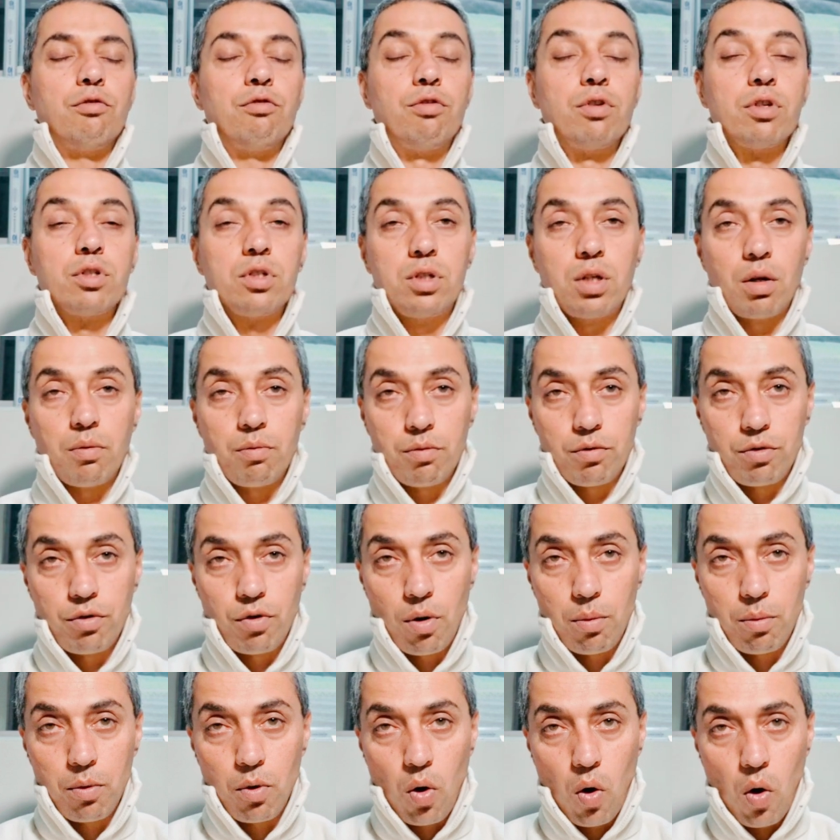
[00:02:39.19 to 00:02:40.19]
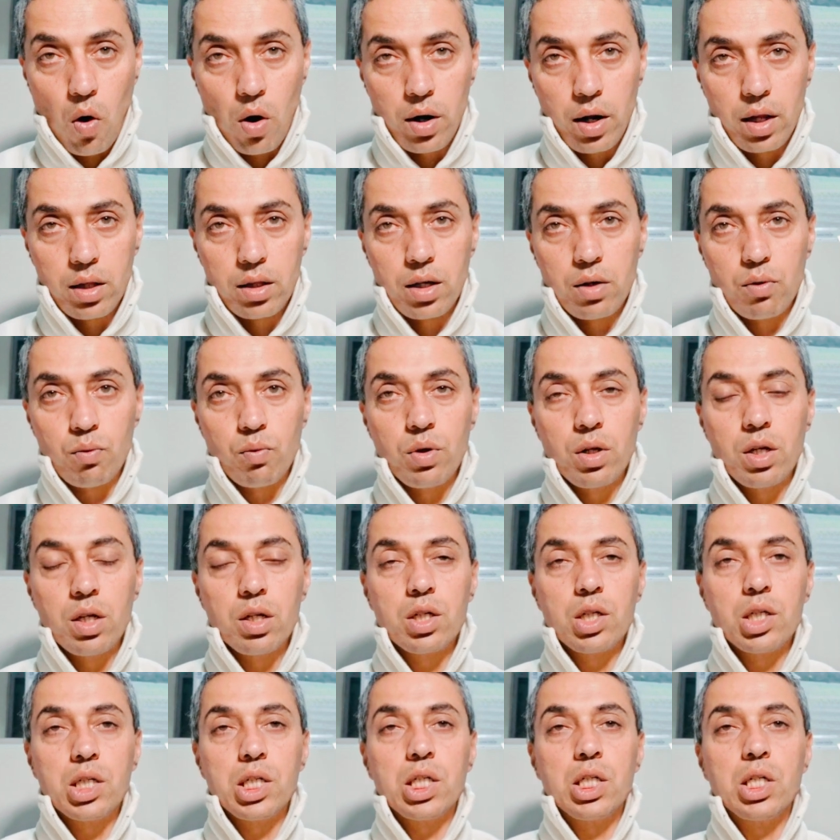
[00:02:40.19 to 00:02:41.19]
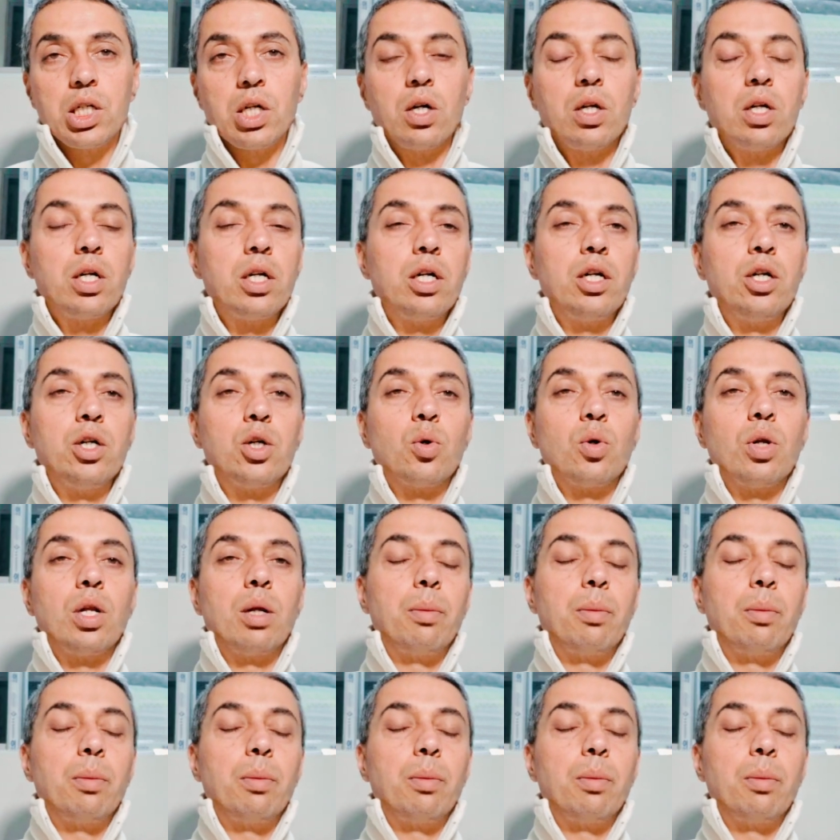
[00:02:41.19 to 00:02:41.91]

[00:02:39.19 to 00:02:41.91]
wisdom from god and then we turn it into